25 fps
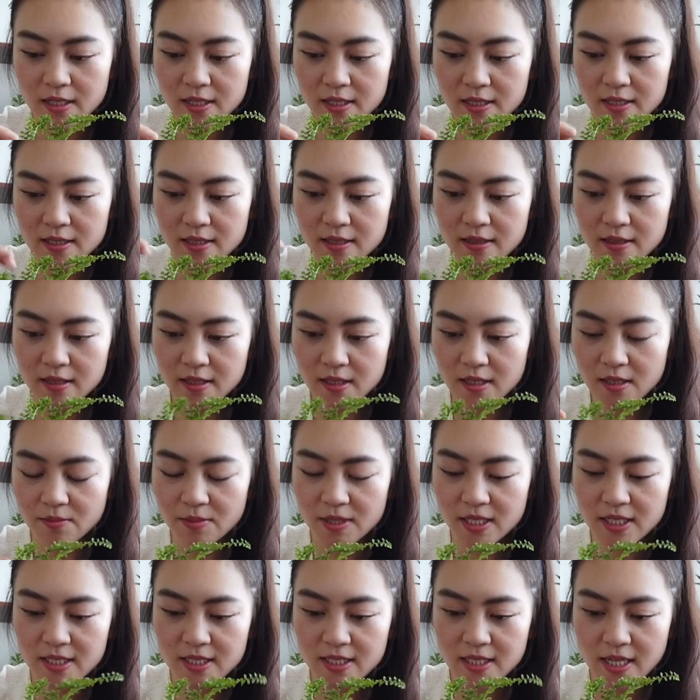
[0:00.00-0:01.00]
one is a
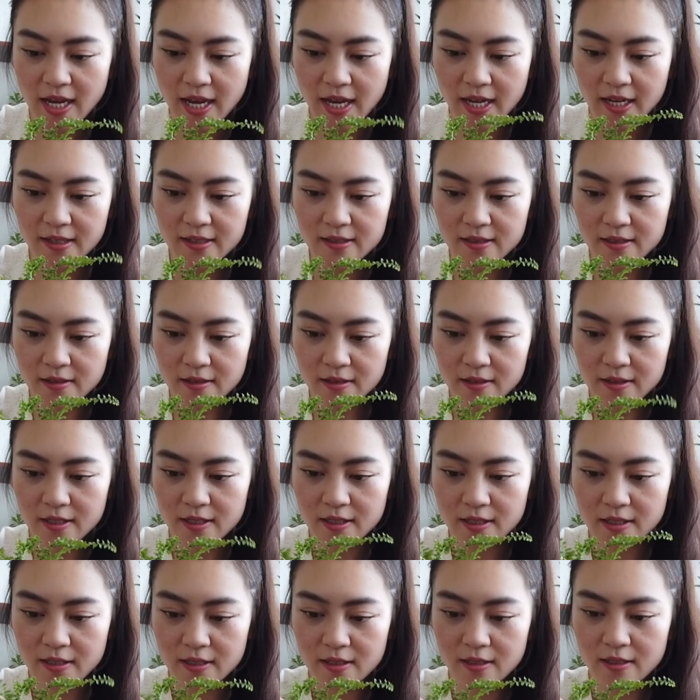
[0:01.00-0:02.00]
little bit
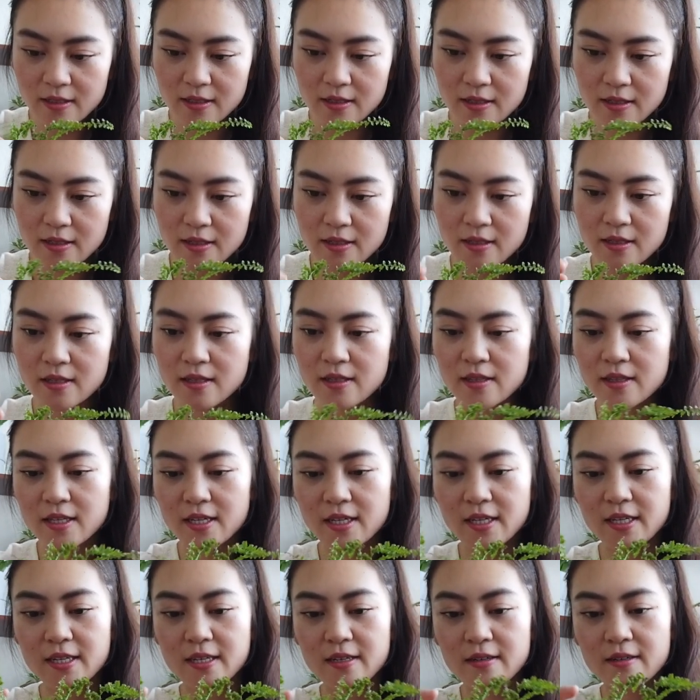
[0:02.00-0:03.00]
tangled.
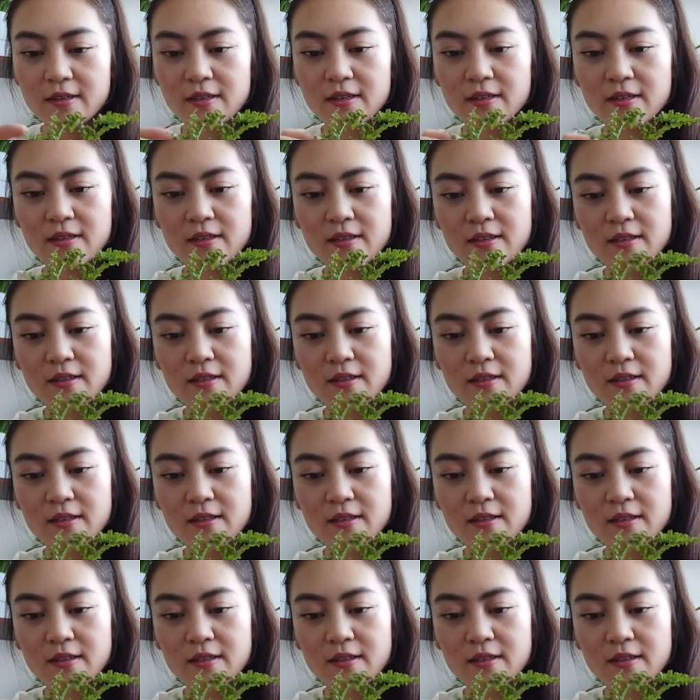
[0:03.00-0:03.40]
There you go.